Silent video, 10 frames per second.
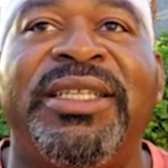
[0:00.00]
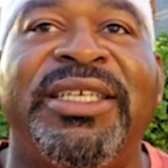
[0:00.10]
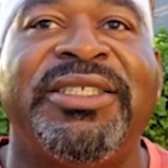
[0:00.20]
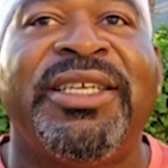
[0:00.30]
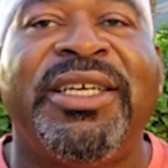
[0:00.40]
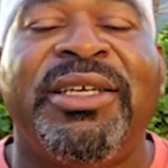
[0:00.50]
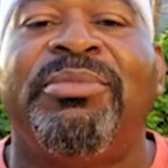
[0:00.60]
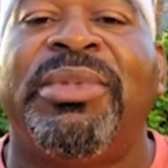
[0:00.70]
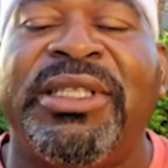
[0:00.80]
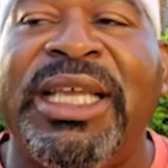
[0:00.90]
to this,
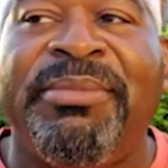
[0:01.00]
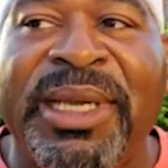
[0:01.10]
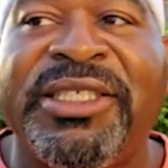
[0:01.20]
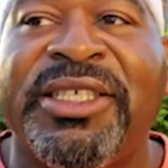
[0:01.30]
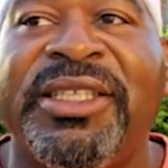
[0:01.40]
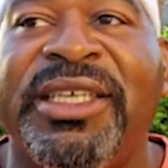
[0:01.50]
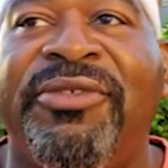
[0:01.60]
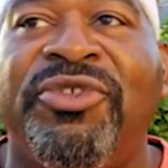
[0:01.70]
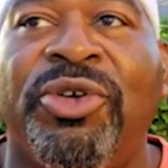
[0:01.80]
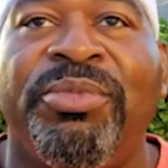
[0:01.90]
but they basically
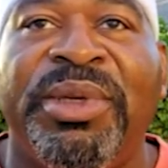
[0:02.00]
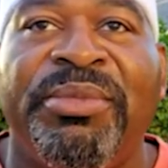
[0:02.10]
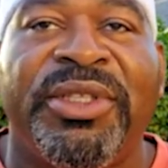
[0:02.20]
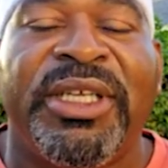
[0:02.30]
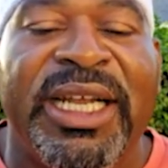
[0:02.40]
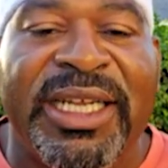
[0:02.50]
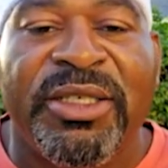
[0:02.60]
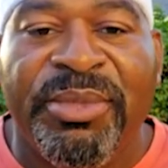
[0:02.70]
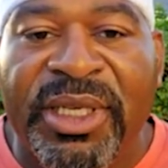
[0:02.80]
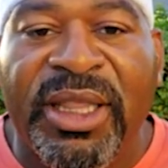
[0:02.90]
have told people that it has
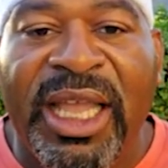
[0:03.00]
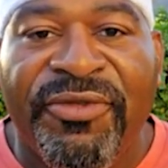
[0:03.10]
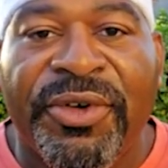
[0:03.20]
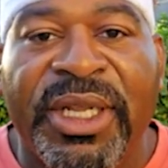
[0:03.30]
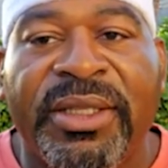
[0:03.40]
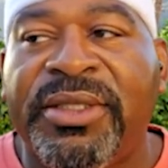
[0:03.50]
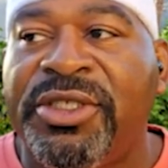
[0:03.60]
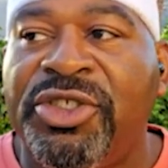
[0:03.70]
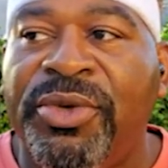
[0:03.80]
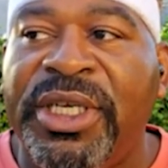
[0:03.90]
to be a life or death
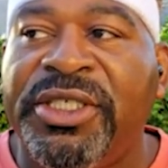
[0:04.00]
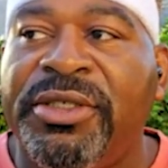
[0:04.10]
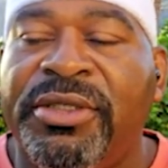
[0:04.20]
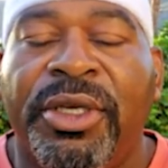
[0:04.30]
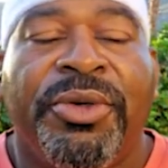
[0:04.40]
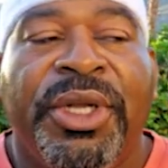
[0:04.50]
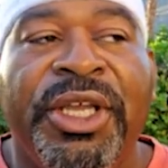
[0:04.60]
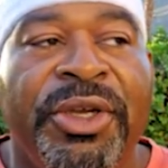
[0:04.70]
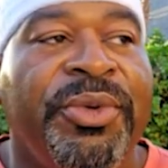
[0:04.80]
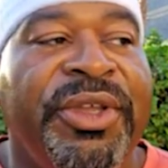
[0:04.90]
situation. So
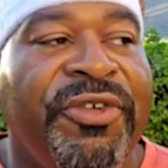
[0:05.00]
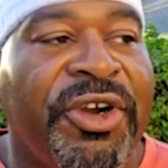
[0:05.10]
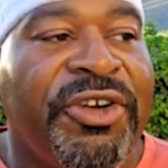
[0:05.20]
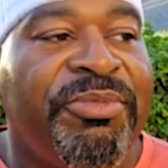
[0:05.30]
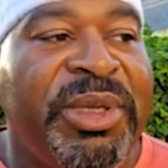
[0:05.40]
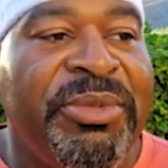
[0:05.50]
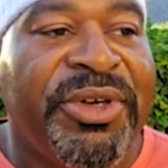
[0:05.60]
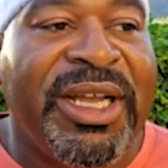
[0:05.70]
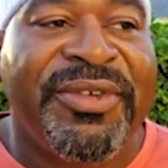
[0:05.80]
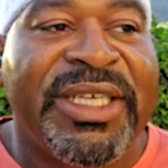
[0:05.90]
we've heard of
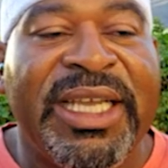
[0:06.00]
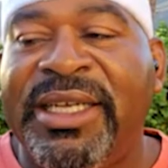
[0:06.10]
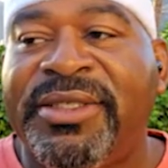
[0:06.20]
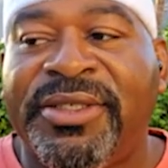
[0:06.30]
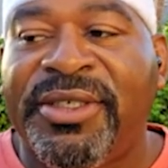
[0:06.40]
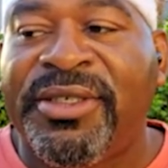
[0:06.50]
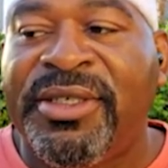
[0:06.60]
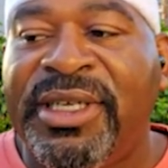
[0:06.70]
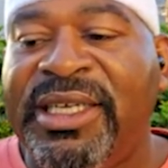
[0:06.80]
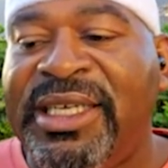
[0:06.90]
people having cancer
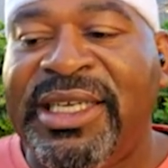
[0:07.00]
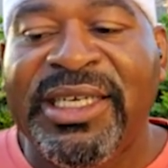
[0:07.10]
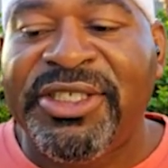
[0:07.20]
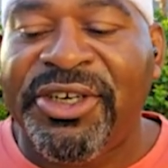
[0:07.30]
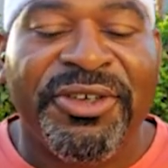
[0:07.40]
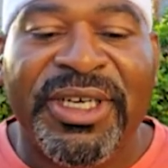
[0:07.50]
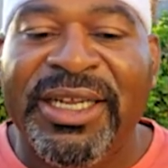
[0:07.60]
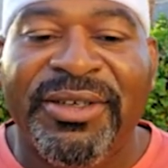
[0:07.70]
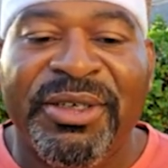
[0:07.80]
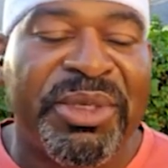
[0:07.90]
and getting turned
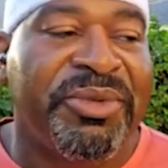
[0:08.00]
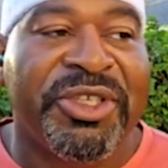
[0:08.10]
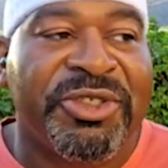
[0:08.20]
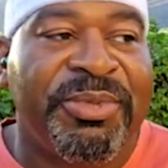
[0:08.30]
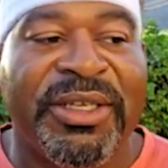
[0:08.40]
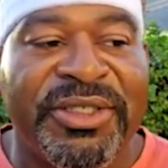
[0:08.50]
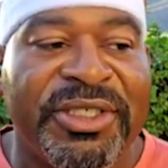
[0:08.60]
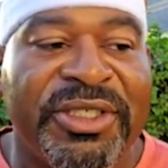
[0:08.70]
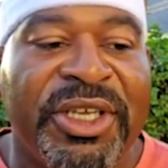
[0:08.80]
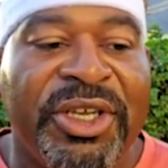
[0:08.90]
down to be with their
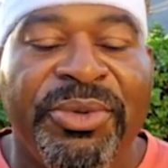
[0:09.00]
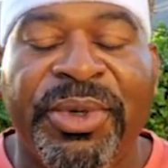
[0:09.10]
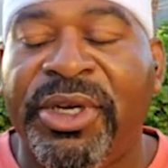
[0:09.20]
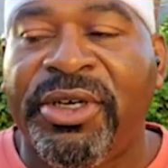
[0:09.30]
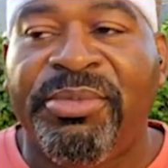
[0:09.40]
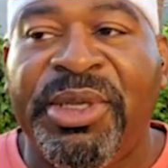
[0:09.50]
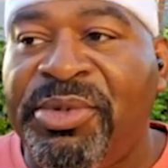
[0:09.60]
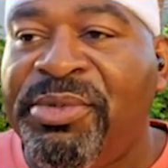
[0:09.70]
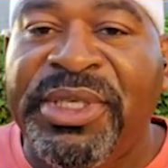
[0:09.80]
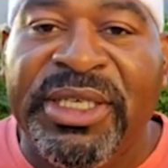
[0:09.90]
spouses. We heard of
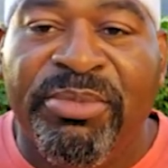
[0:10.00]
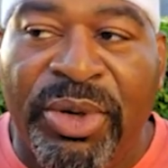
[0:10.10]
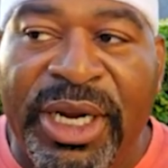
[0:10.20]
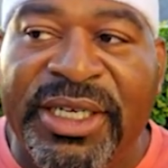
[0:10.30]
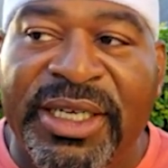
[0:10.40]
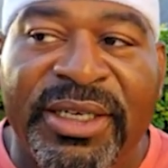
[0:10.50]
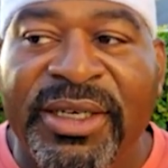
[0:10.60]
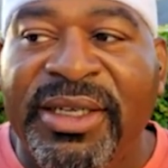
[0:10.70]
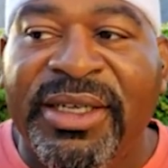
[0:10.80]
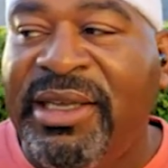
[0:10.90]
people being pregnant
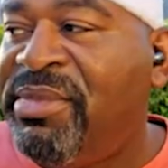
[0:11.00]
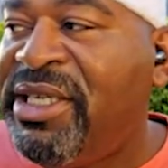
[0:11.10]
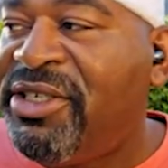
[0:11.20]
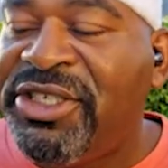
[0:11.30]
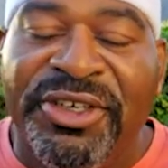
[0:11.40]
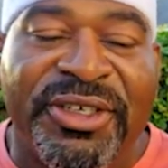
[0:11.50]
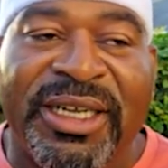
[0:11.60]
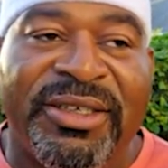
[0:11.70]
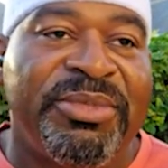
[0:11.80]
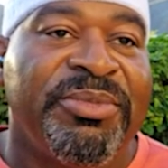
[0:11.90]
and being turned
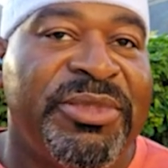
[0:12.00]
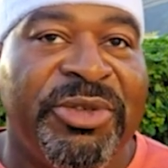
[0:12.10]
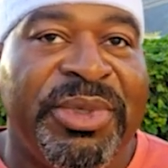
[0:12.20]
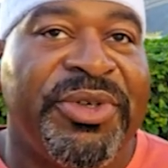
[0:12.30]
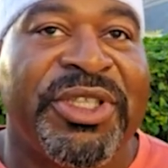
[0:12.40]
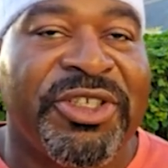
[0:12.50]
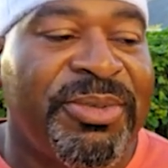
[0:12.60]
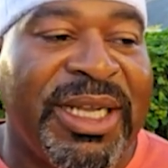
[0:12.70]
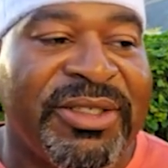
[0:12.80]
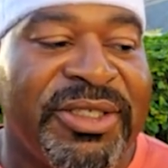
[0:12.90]
down to be with their
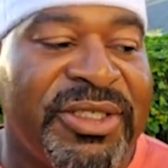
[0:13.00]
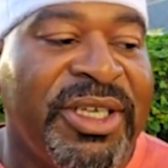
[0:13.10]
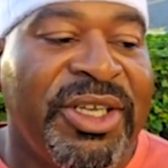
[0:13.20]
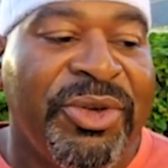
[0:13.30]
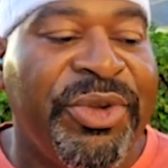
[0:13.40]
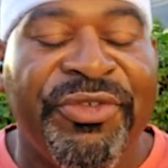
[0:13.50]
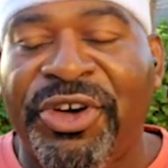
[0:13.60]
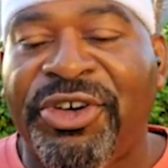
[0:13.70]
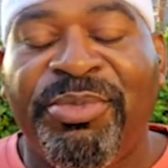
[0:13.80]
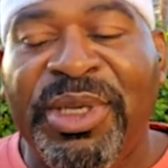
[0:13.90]
spouses. We've
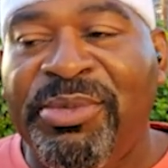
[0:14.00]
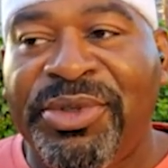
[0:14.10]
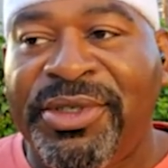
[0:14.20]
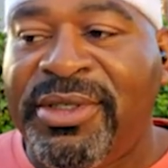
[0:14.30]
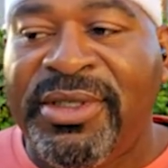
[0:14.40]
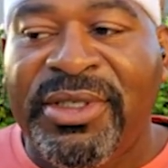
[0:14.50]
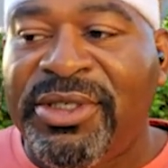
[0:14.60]
heard of people